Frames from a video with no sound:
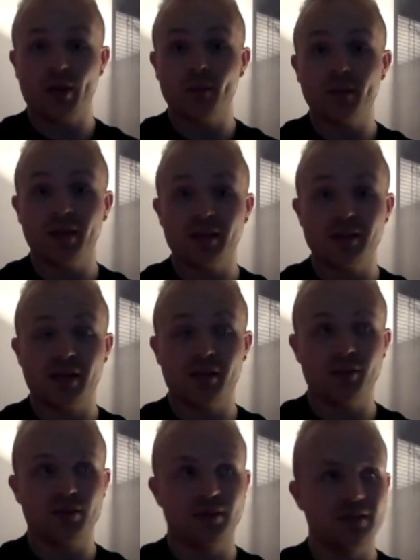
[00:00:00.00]
up at that time,
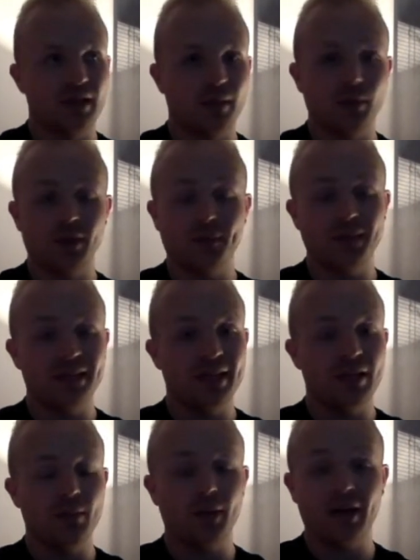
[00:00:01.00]
so I've deliberately been
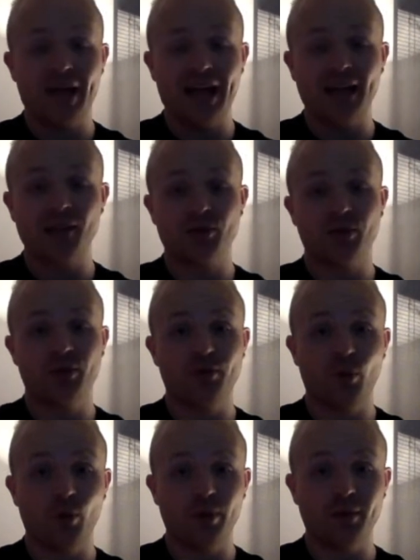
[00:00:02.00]
getting up an extra
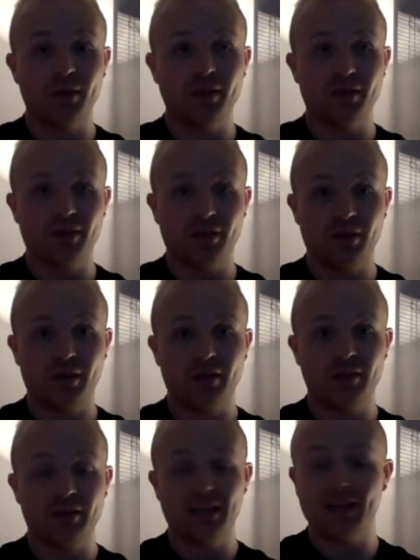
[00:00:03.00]
40 minutes earlier,
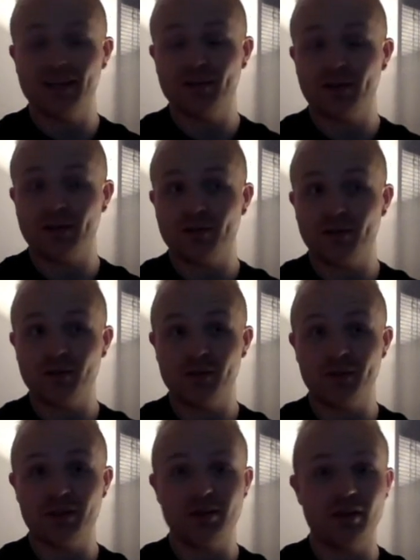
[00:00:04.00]
nearly in fact 50
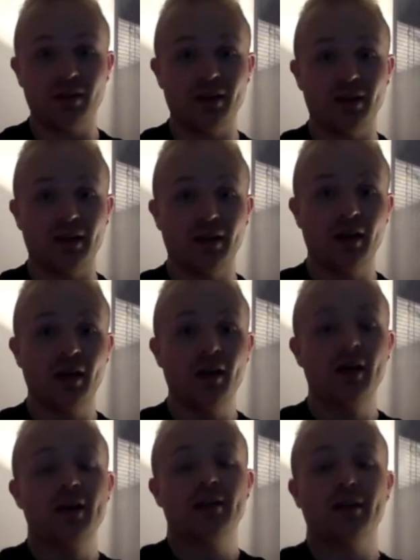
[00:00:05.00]
minutes earlier than
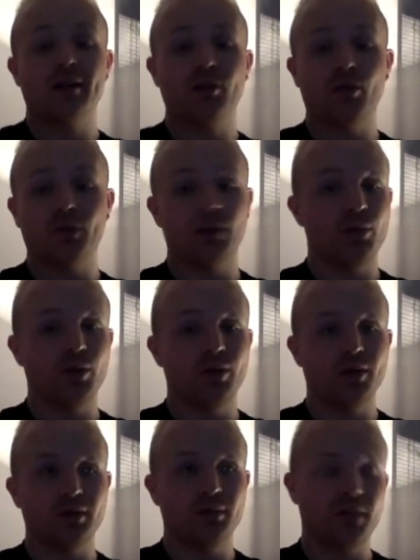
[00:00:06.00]
I normally would,
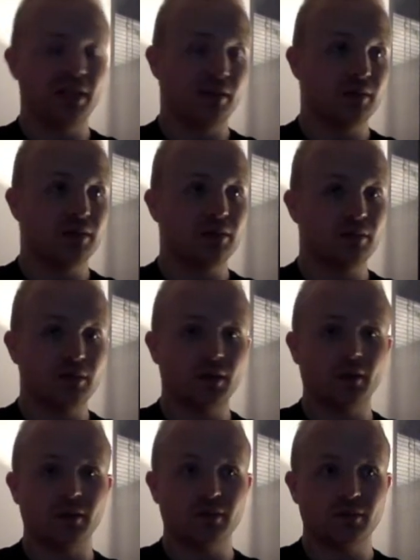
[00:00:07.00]
and been
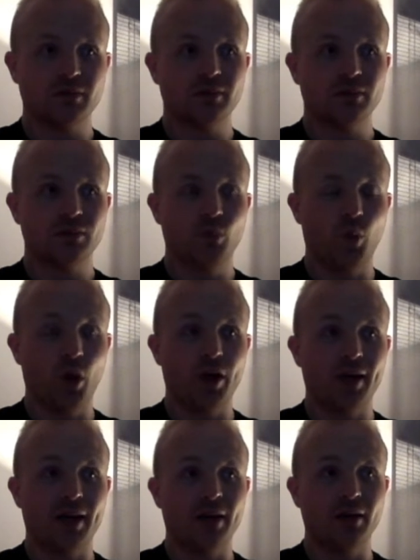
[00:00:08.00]

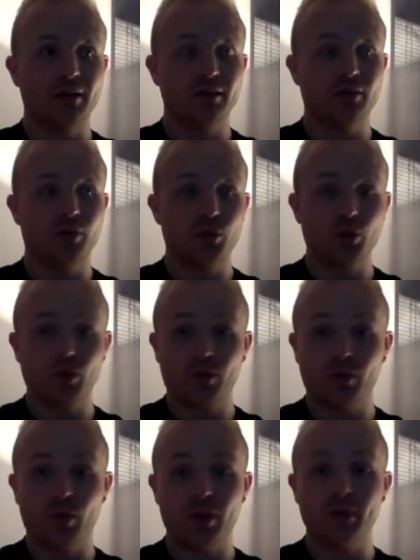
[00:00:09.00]
working out and for a good
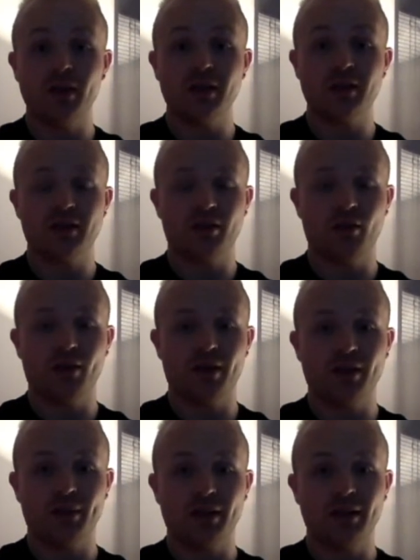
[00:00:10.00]
40 minutes and going back
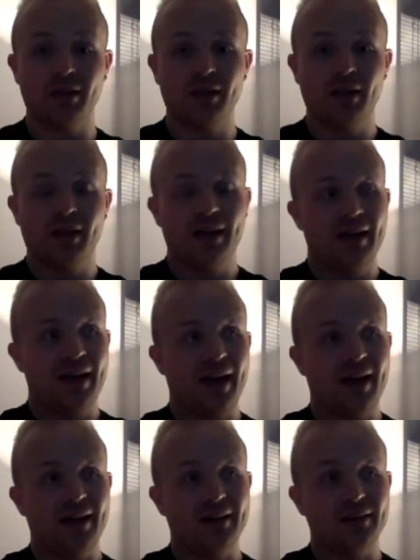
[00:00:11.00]
to bed.
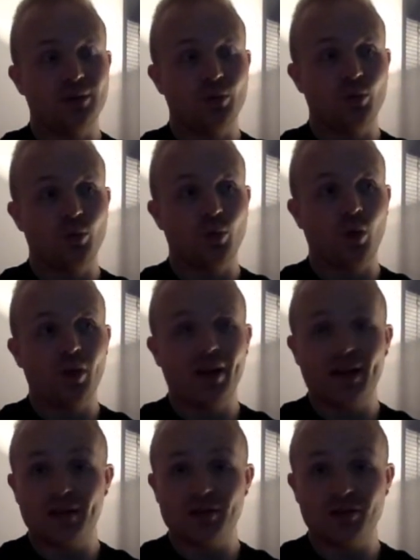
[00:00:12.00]
And what
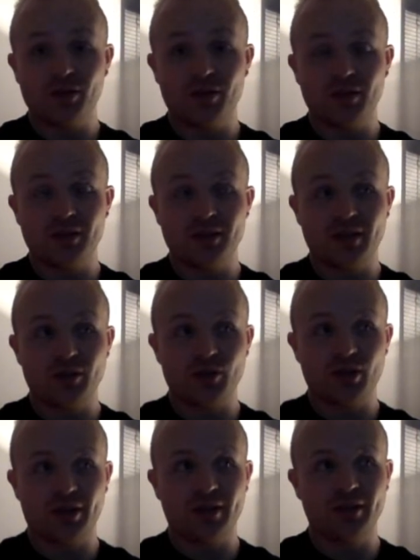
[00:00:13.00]
that has done
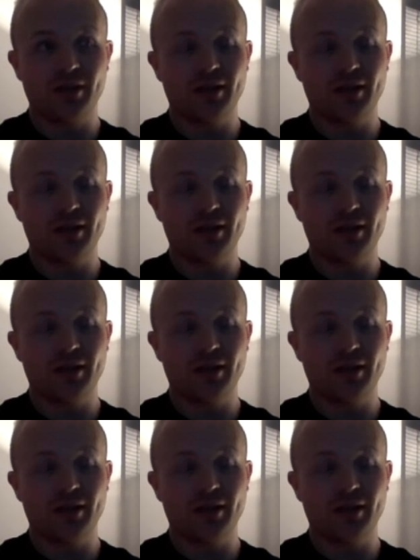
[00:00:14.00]
essentially